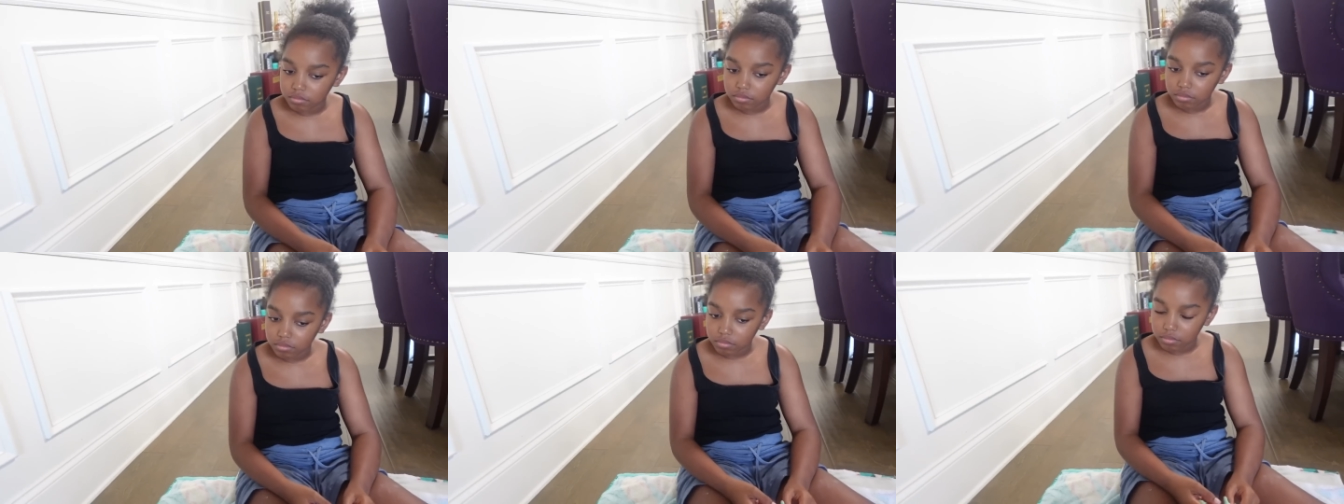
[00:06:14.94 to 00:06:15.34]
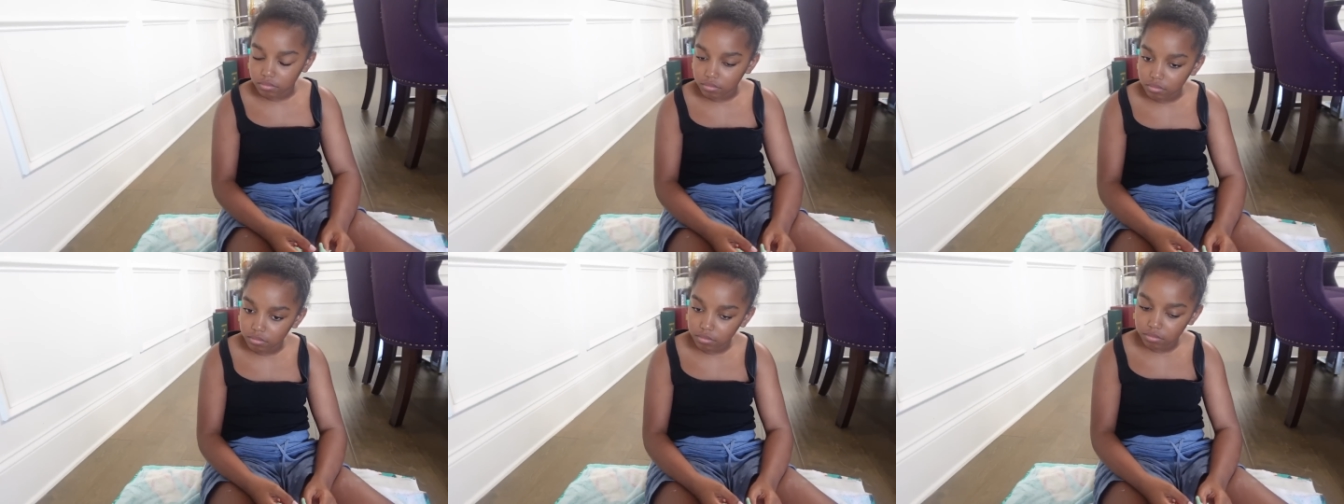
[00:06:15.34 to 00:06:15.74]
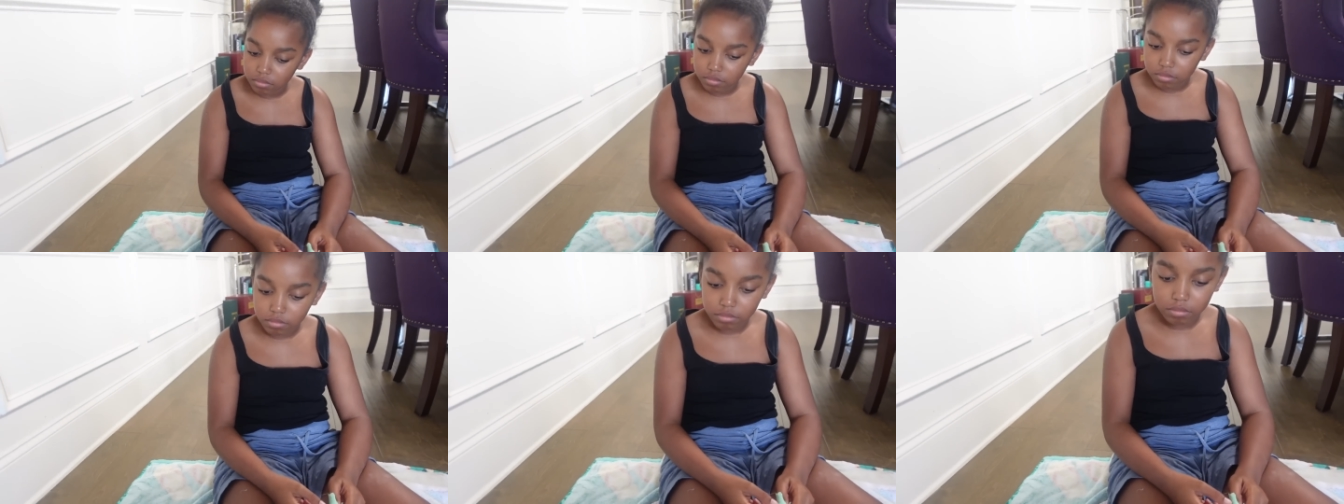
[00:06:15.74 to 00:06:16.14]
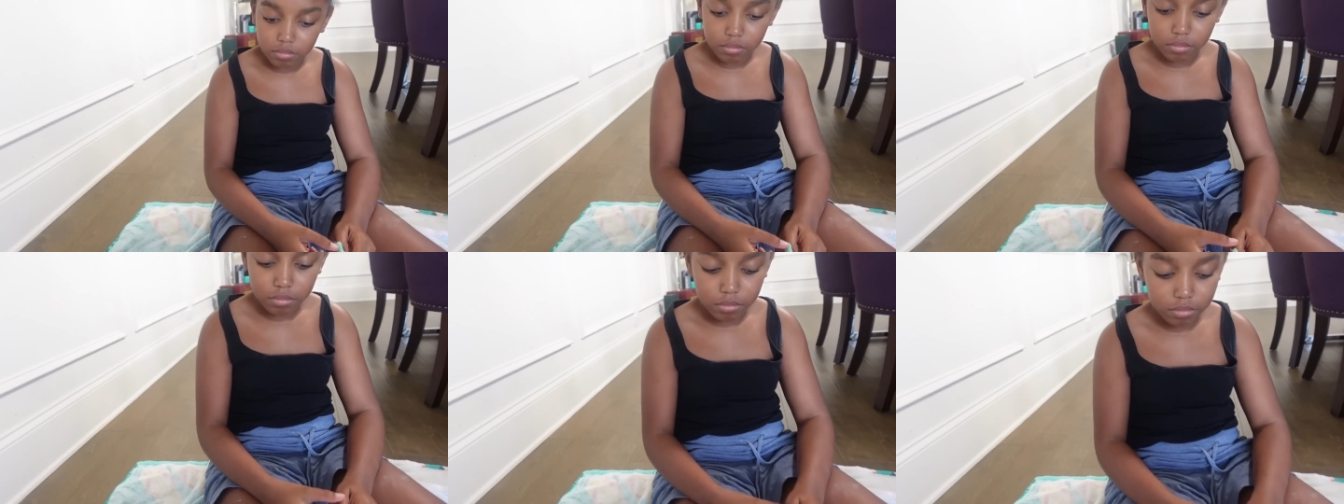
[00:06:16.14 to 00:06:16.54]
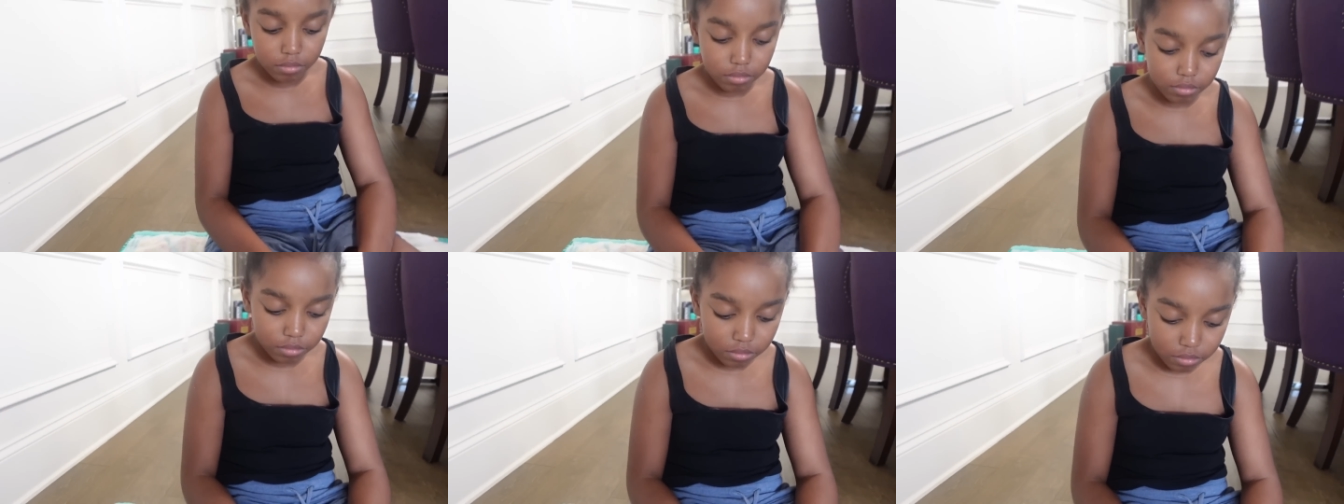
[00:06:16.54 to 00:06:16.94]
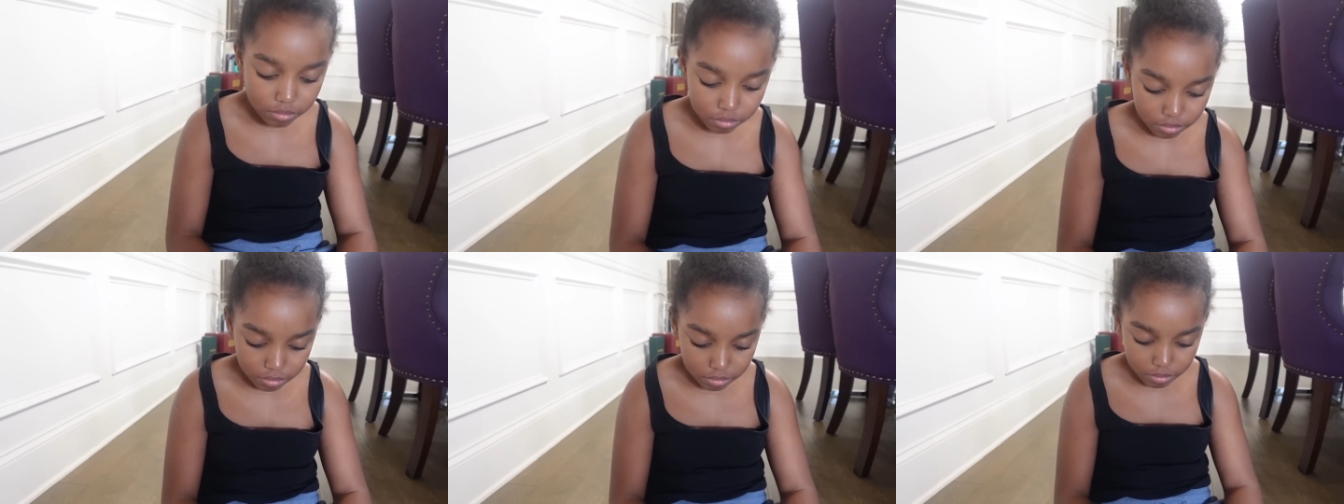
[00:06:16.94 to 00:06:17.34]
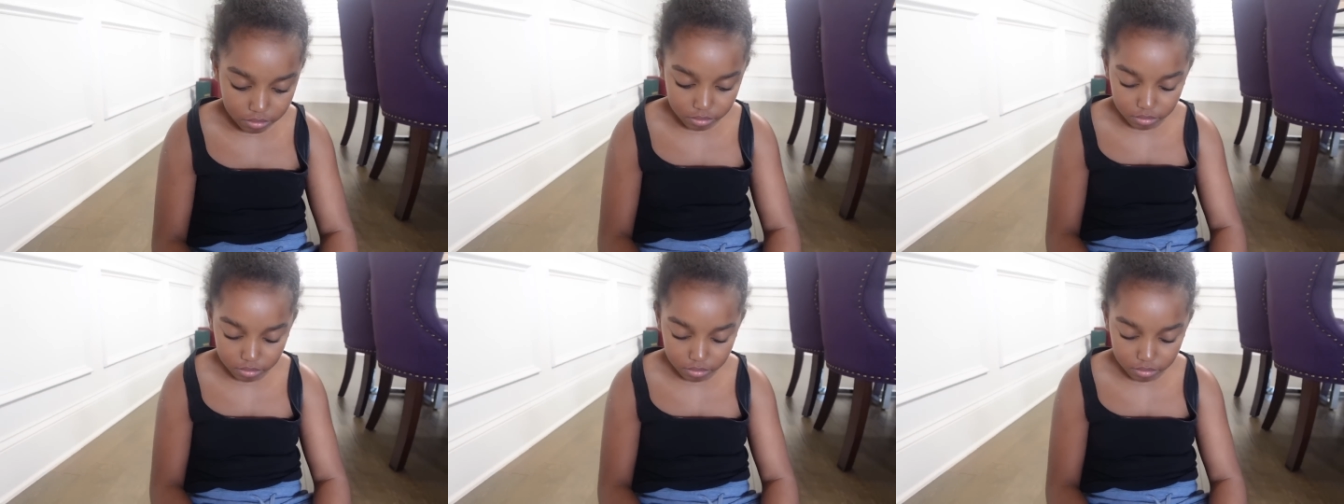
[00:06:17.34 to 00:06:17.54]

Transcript: So we're gonna try to use